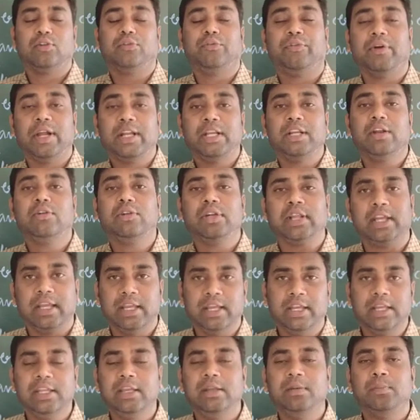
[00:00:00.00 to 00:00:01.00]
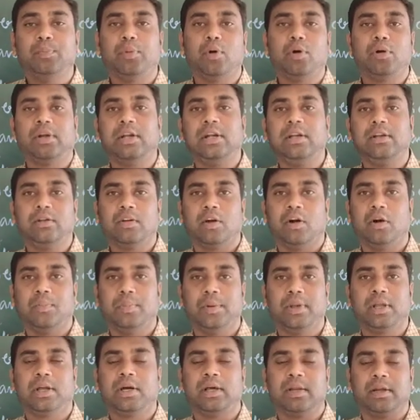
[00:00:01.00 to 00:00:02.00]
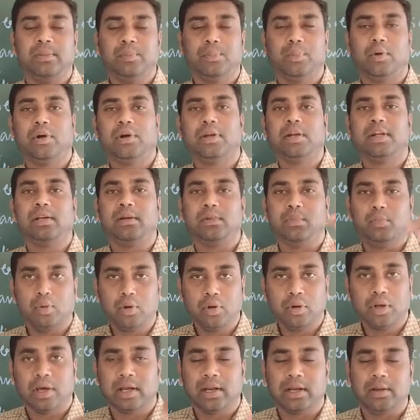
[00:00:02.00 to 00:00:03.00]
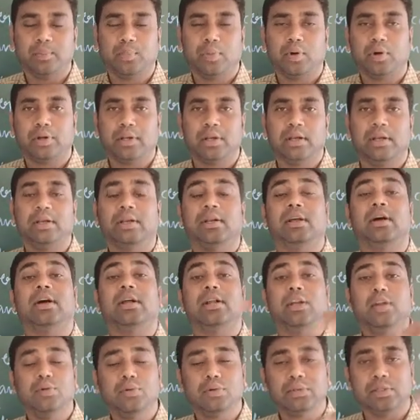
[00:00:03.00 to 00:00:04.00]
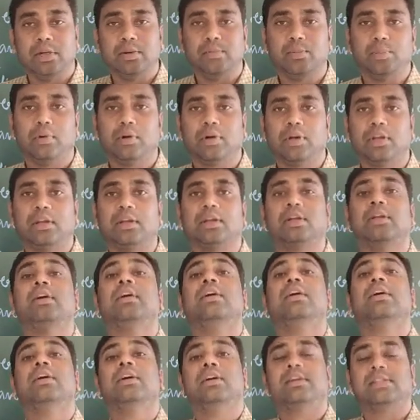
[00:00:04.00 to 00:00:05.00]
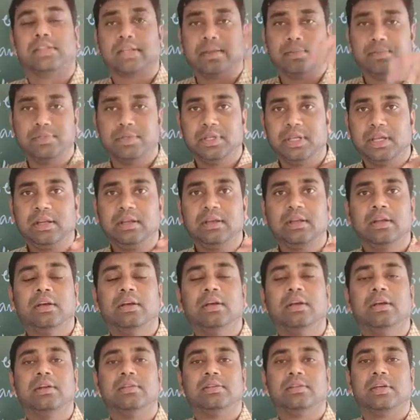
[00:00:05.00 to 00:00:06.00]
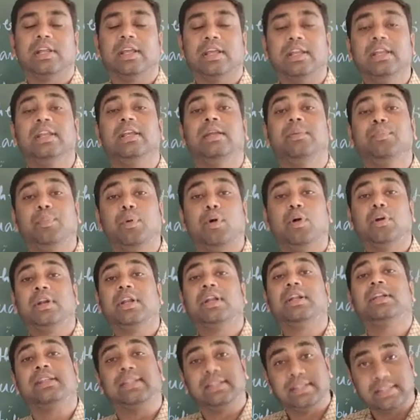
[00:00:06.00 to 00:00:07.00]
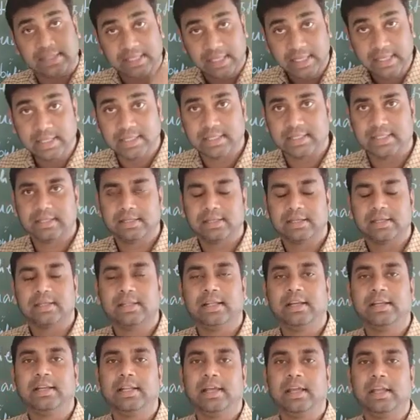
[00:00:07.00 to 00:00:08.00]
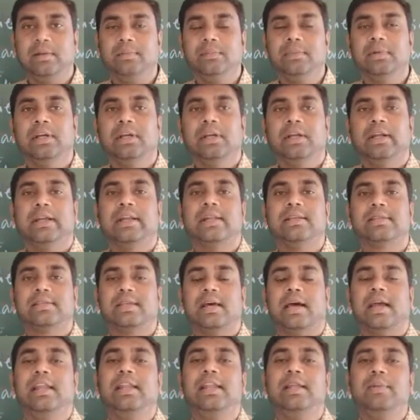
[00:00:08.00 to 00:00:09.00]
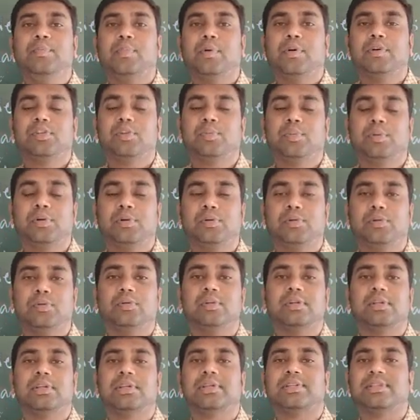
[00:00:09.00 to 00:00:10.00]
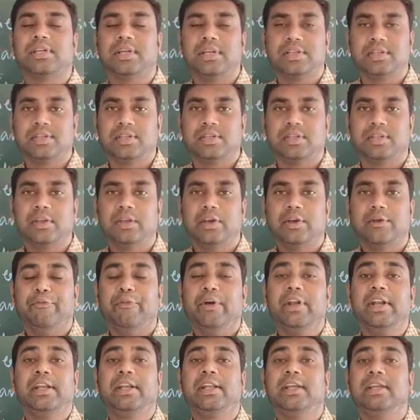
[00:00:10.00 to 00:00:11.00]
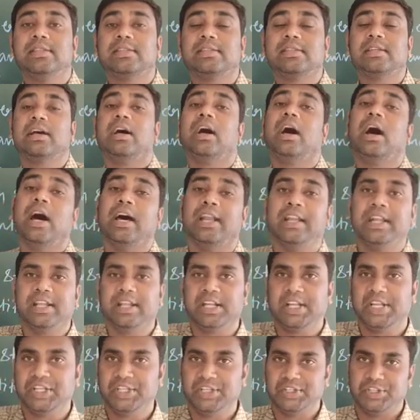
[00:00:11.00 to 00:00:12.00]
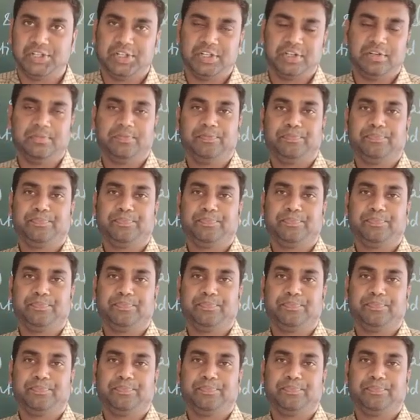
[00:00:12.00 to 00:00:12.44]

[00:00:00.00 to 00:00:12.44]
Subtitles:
to find out any important topic or important book or important news or important subject, so any important things, that time it is highly impossible to search when it is unarranged.